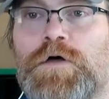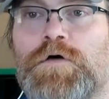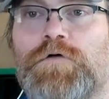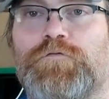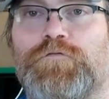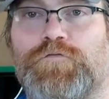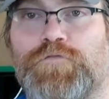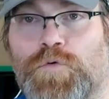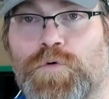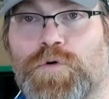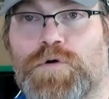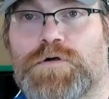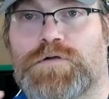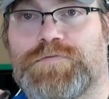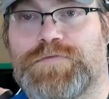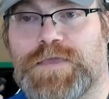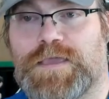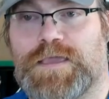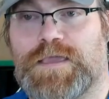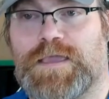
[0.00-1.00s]
for
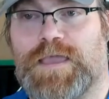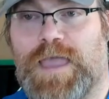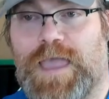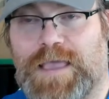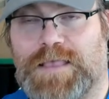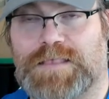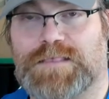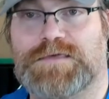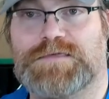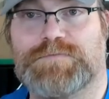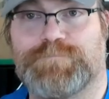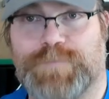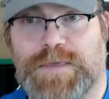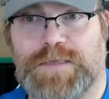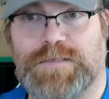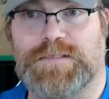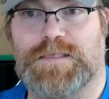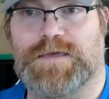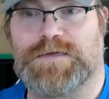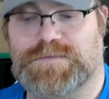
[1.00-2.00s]
the A-list,
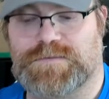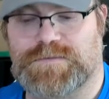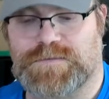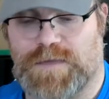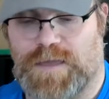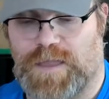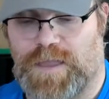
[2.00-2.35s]
B-list,